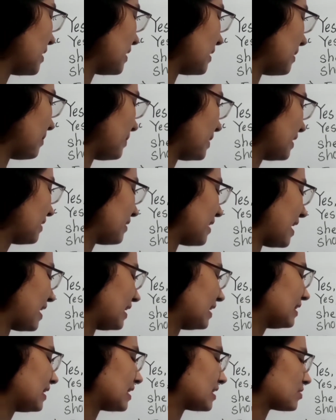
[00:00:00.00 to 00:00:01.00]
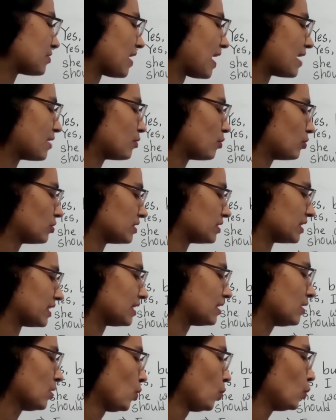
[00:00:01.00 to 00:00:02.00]
number Granny. That's why I wrote here
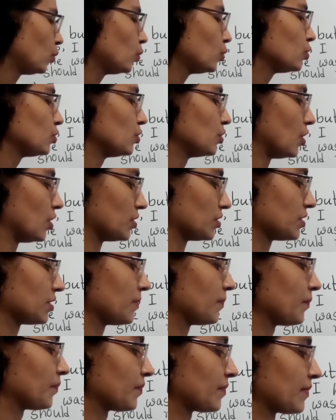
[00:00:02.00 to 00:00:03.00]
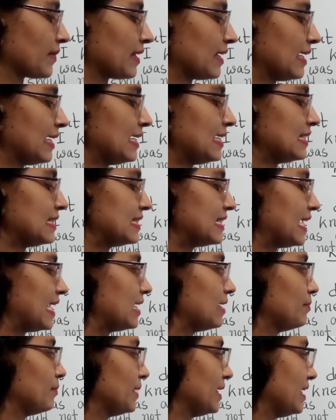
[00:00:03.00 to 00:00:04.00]
would not. Tell
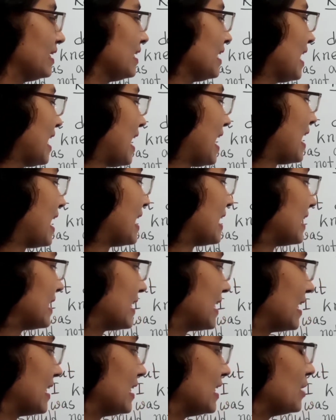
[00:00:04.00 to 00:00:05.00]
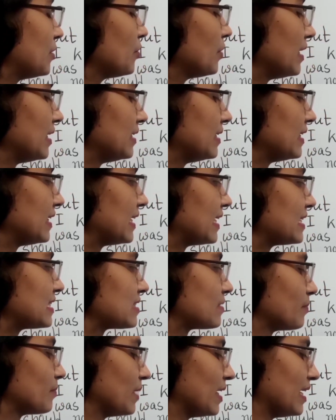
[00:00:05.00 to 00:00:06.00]
me. Here you indicates
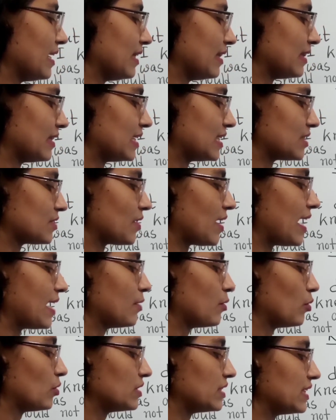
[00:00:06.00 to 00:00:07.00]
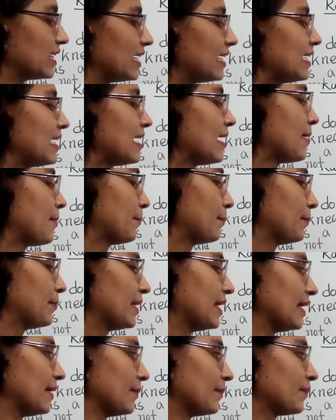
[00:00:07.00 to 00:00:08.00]
me. That's why I wrote here
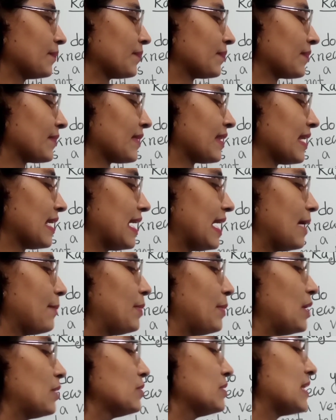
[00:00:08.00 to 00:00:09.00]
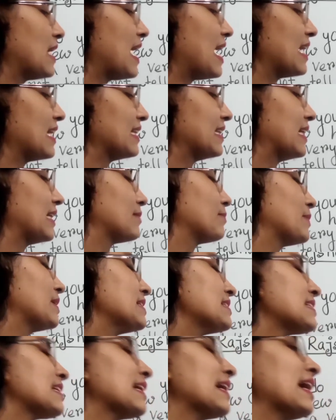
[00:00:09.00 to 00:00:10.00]
me about her. That means
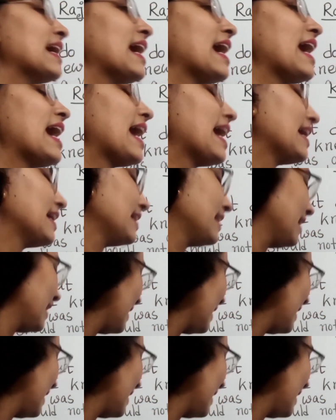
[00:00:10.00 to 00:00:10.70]
Granny